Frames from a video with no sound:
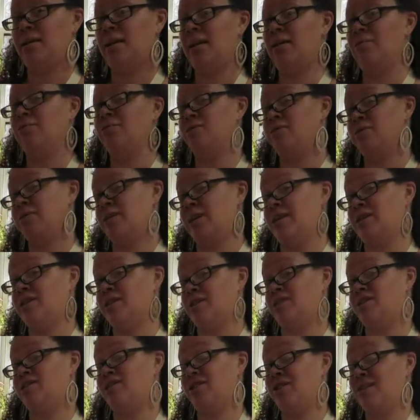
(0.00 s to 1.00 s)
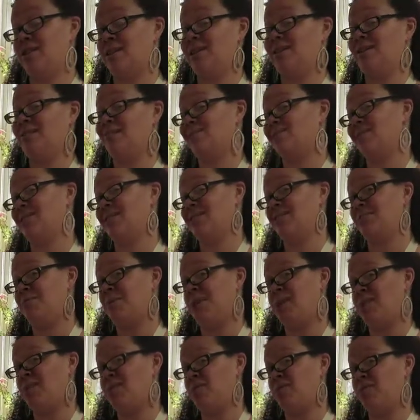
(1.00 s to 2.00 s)
helps with digestion and doesn't
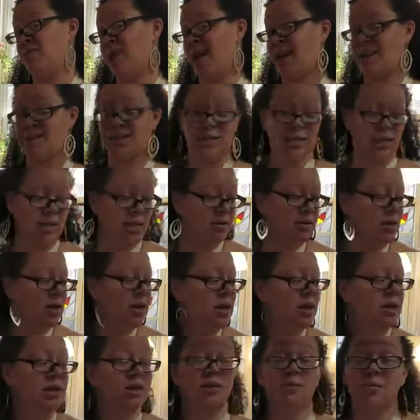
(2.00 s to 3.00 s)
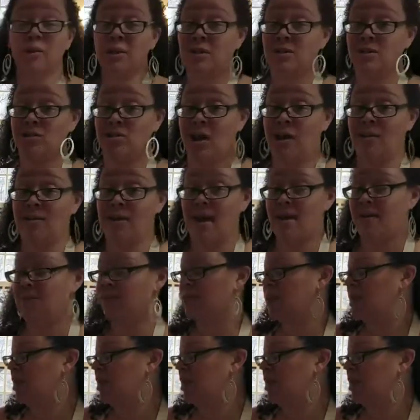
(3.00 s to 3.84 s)
make you so gassy. So we're gonna try that.